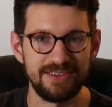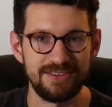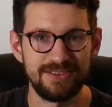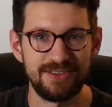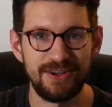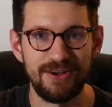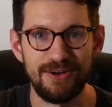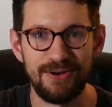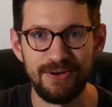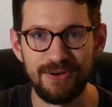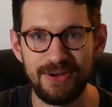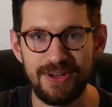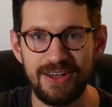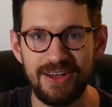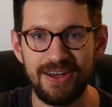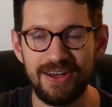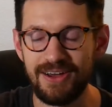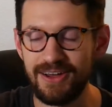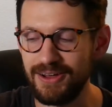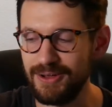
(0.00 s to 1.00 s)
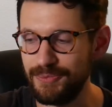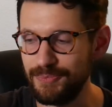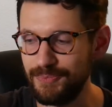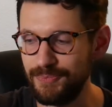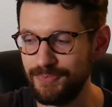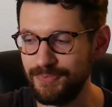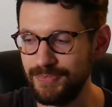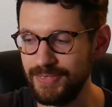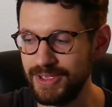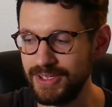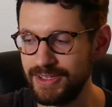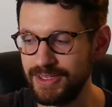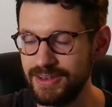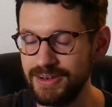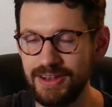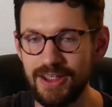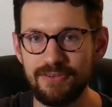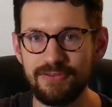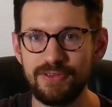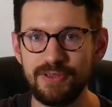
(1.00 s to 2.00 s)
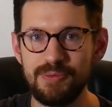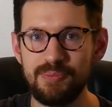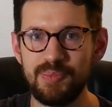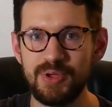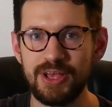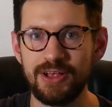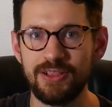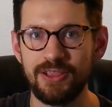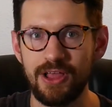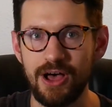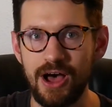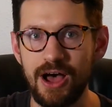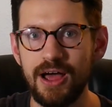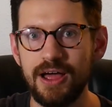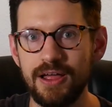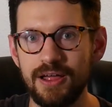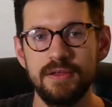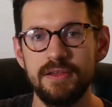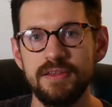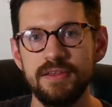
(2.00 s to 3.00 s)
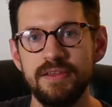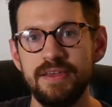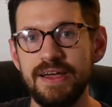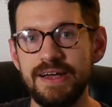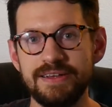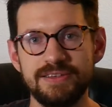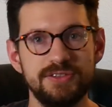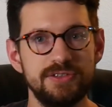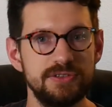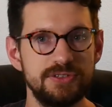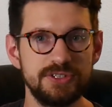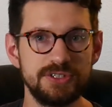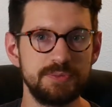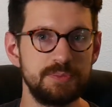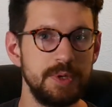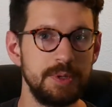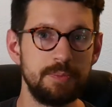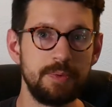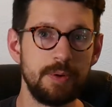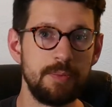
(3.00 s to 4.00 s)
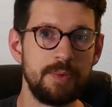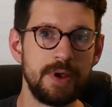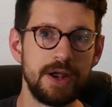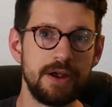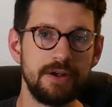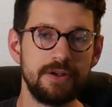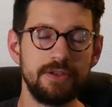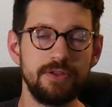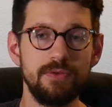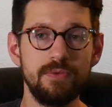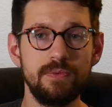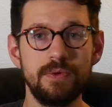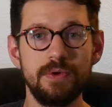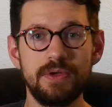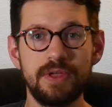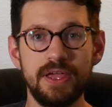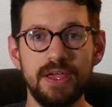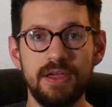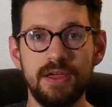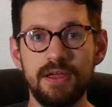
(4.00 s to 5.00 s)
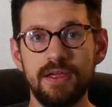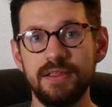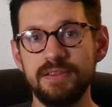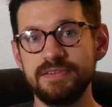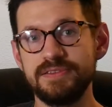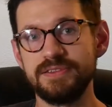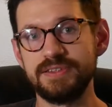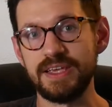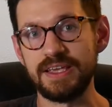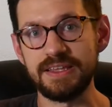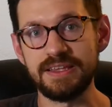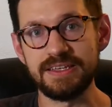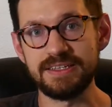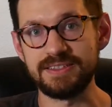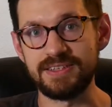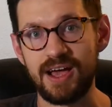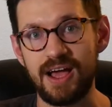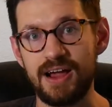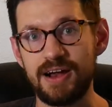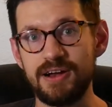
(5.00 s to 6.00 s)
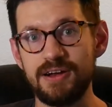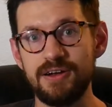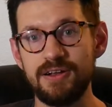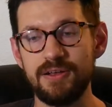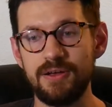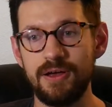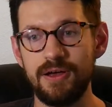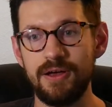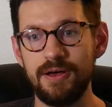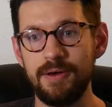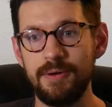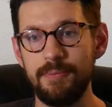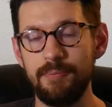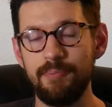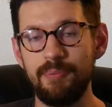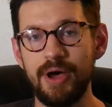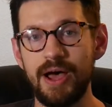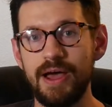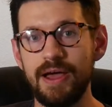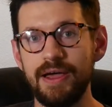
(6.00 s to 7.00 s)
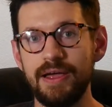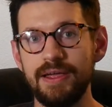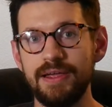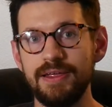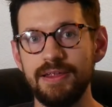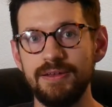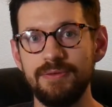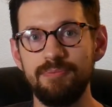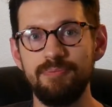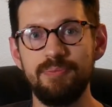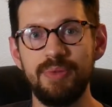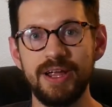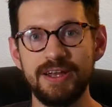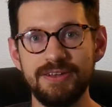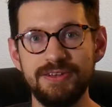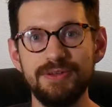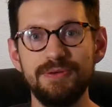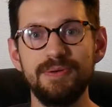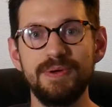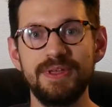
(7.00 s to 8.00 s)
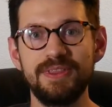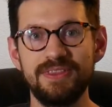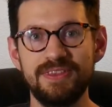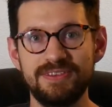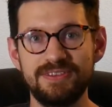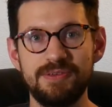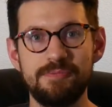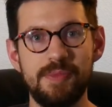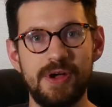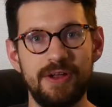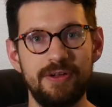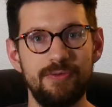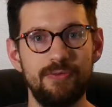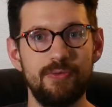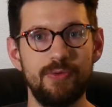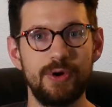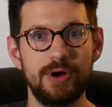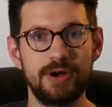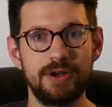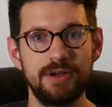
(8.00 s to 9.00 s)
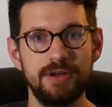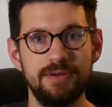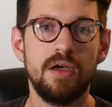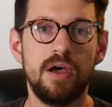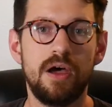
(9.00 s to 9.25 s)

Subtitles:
So it can definitely be a lot. Yeah, so just be prepared. You will get insanely tired by doing this amount of work.